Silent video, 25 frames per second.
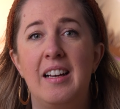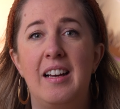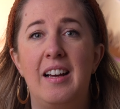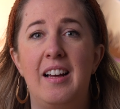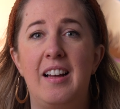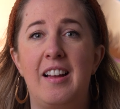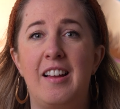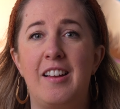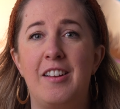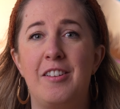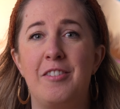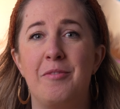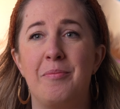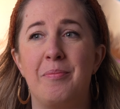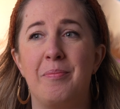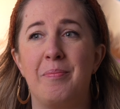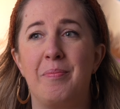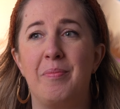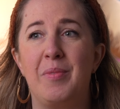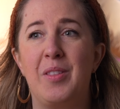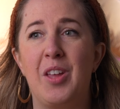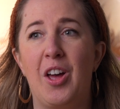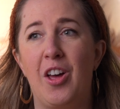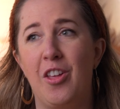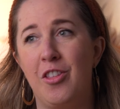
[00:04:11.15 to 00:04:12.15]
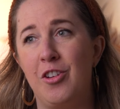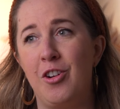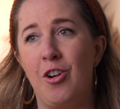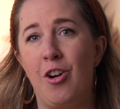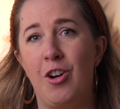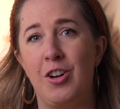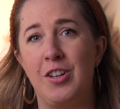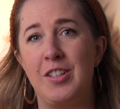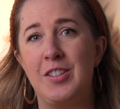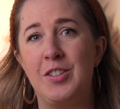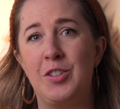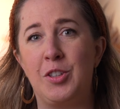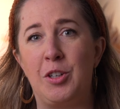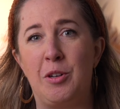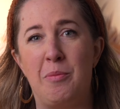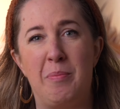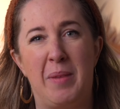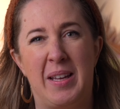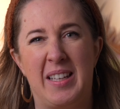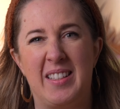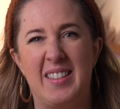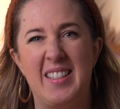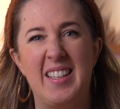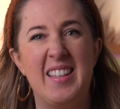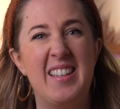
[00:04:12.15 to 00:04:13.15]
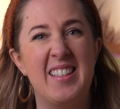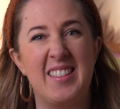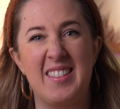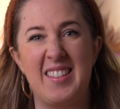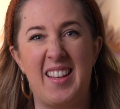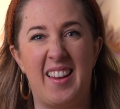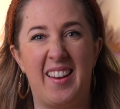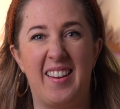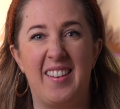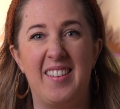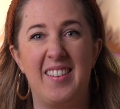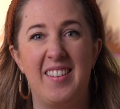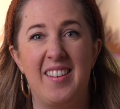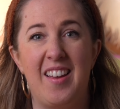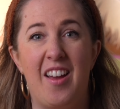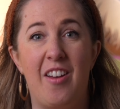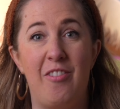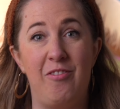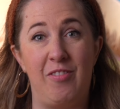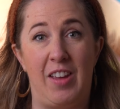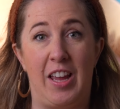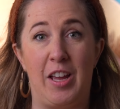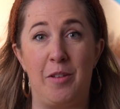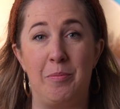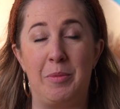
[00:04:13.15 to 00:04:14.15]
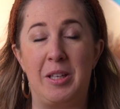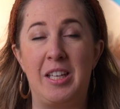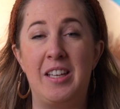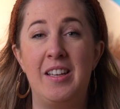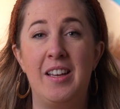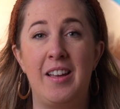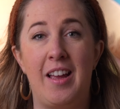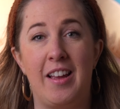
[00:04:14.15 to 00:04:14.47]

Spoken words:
The other artists are amazing. It's like a family.